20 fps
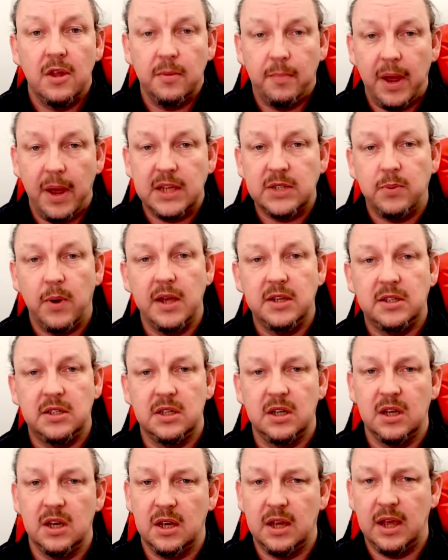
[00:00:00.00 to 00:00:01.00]
The best way
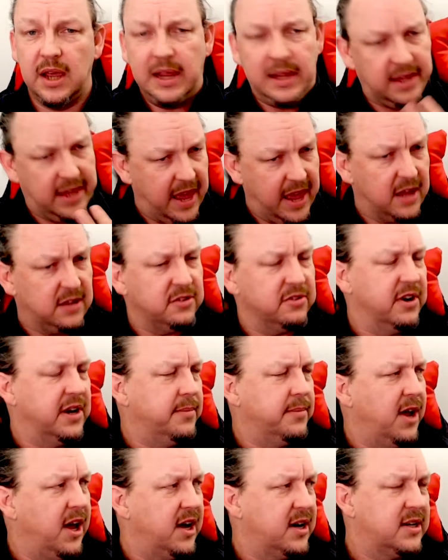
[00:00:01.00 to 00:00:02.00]
to encounter
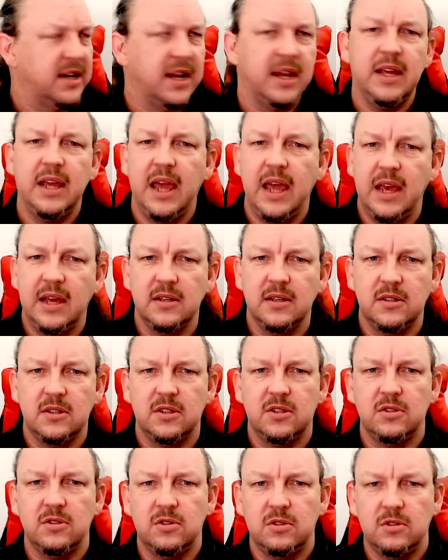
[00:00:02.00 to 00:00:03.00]
e-marketing
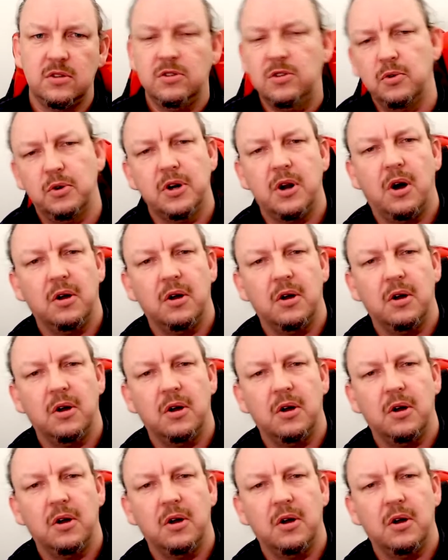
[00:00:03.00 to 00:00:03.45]
is to do it